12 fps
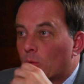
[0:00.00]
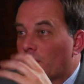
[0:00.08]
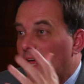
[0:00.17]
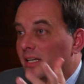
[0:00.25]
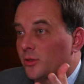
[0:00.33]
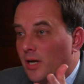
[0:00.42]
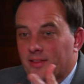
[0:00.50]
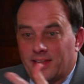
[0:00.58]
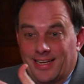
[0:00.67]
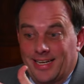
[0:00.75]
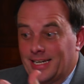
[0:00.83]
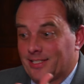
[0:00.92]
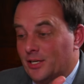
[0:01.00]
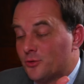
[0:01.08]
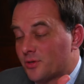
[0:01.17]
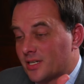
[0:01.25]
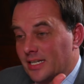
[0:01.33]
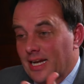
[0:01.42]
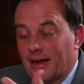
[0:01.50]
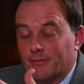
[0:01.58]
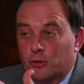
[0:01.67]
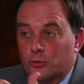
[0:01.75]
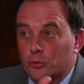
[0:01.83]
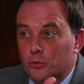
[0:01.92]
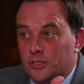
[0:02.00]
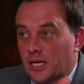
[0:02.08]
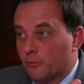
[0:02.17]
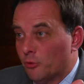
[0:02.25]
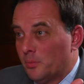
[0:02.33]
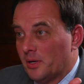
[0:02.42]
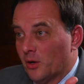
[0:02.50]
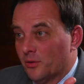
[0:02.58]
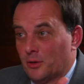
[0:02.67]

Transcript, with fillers: Well, and it's interesting to have Cruz and Rubio.